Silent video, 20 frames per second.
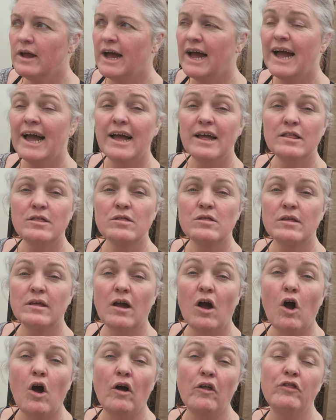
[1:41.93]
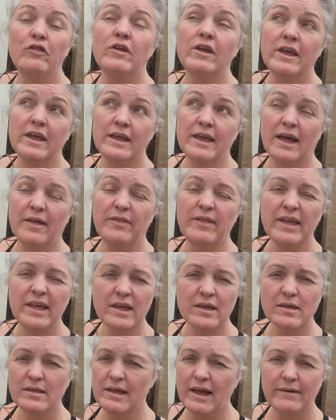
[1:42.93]
And on the, I
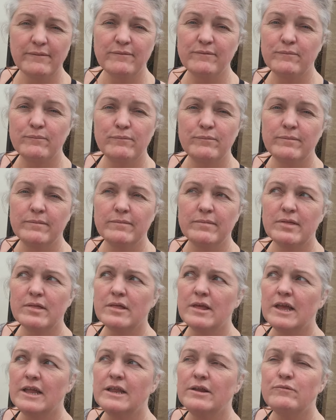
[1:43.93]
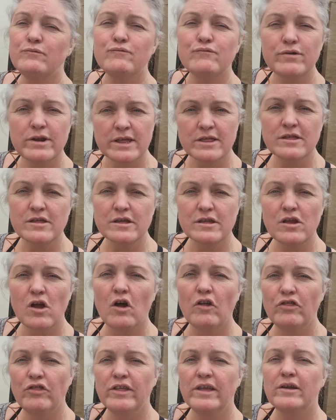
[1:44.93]
think I've seen it written
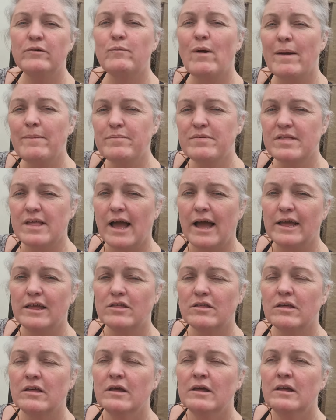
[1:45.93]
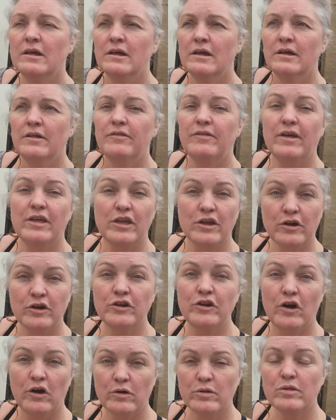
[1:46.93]
on the website that you
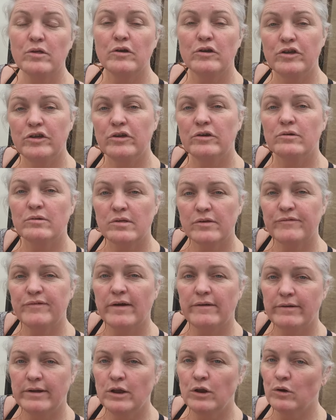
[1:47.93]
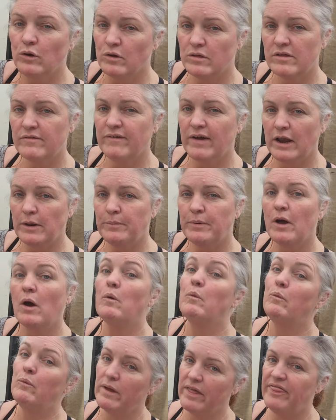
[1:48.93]
can also use a very low developer
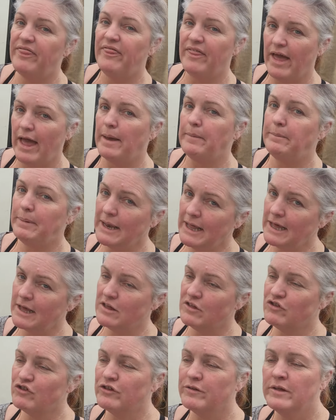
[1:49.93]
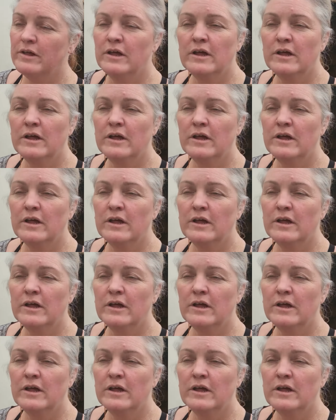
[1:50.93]
with their bleach.